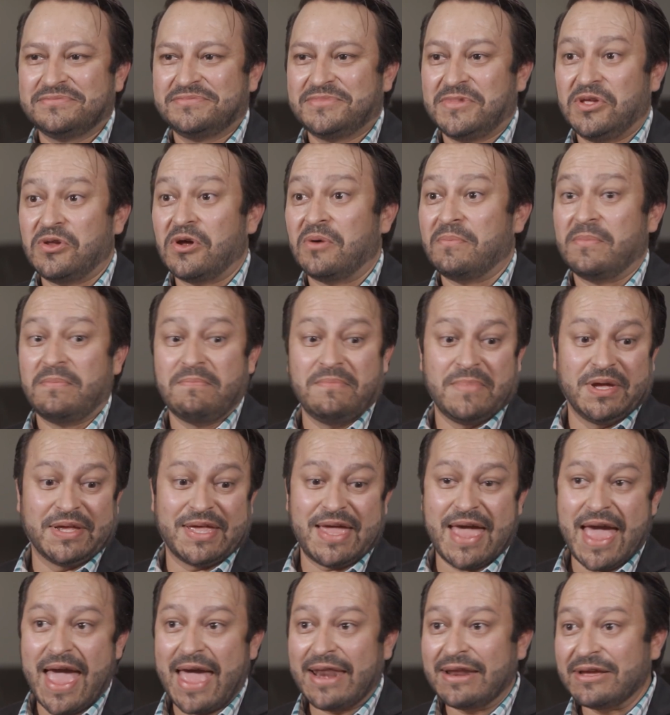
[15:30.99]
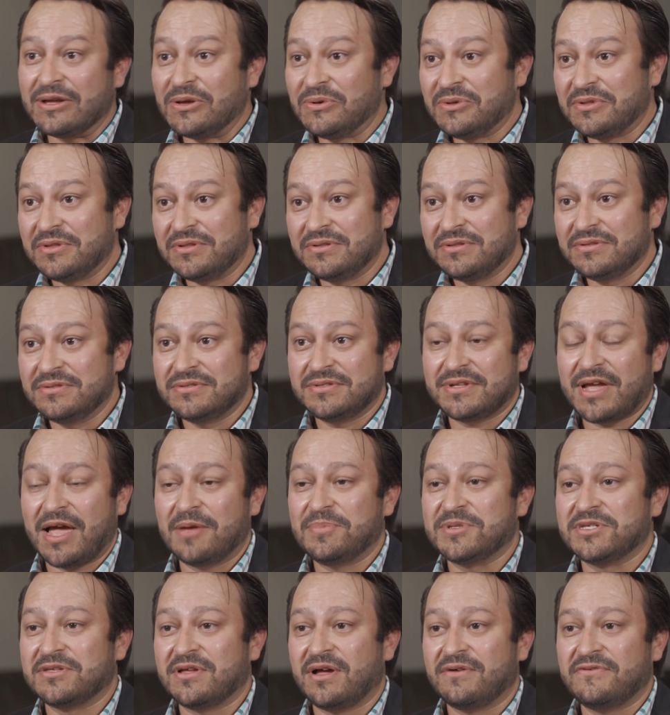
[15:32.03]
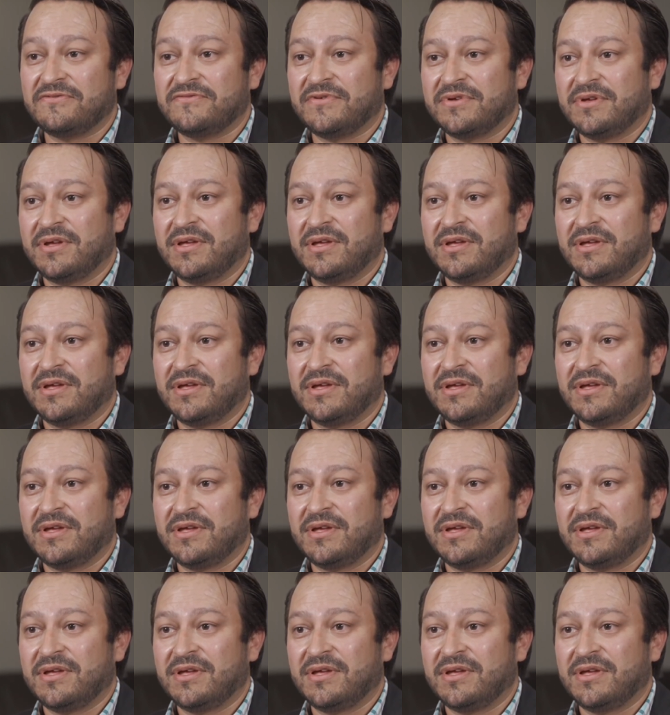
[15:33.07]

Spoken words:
you know, mechanical type stuff,